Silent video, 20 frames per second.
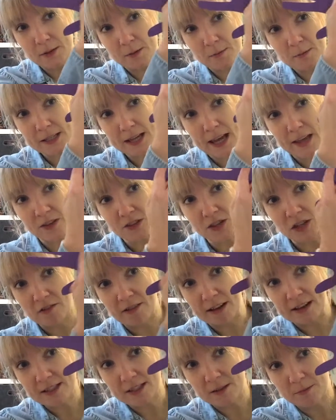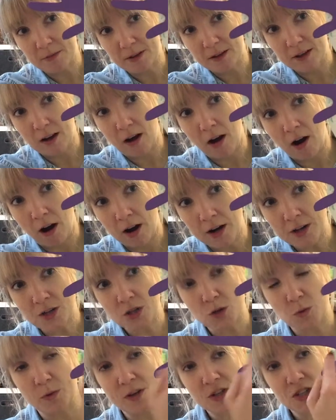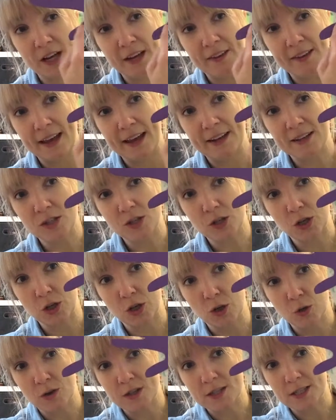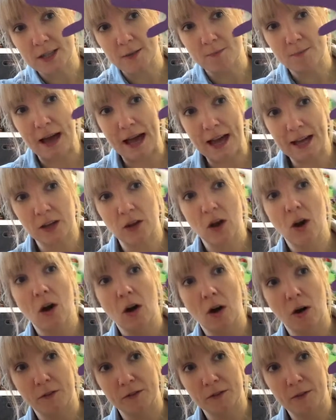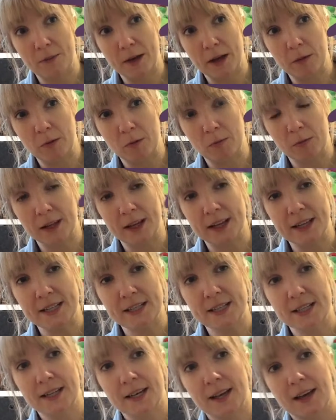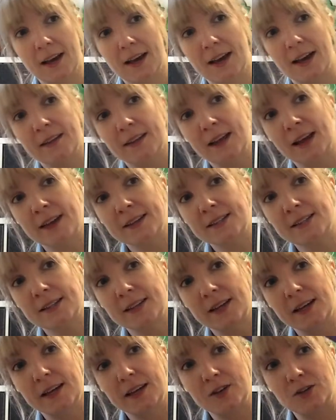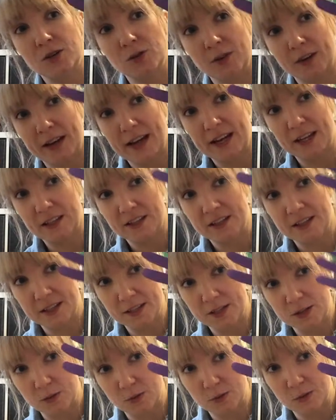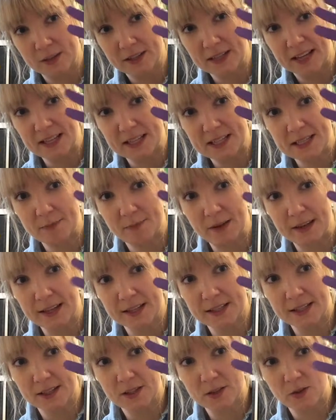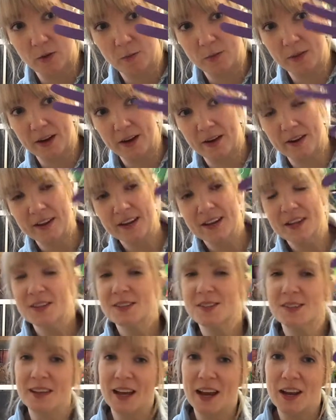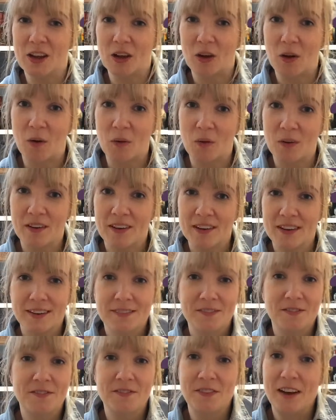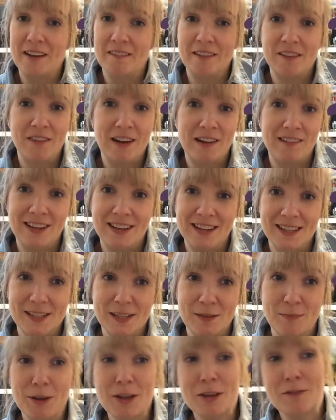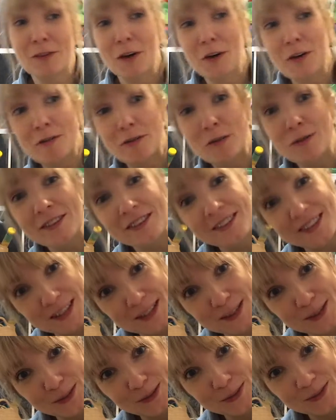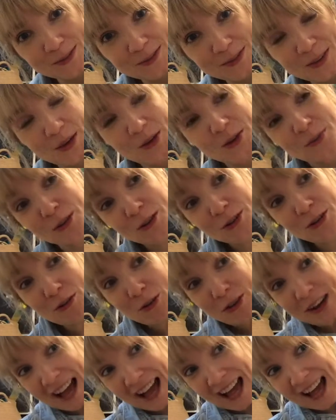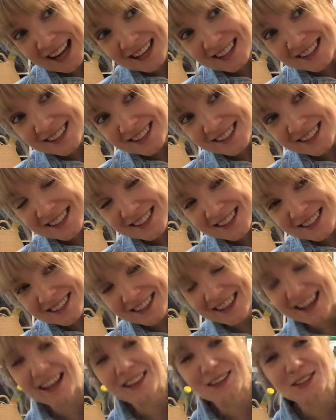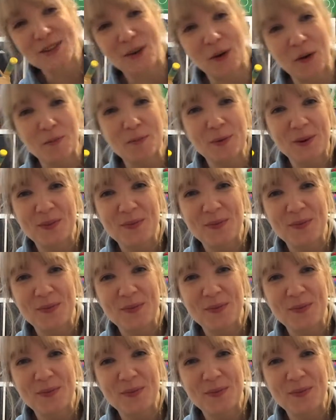them together to create some arch, which I then secured to the back of the paper plate. And that is your kind of thistle, kind of spikes at the top there. So there you go. Very, very easy. But you've got your own thistle with your own hands at the top.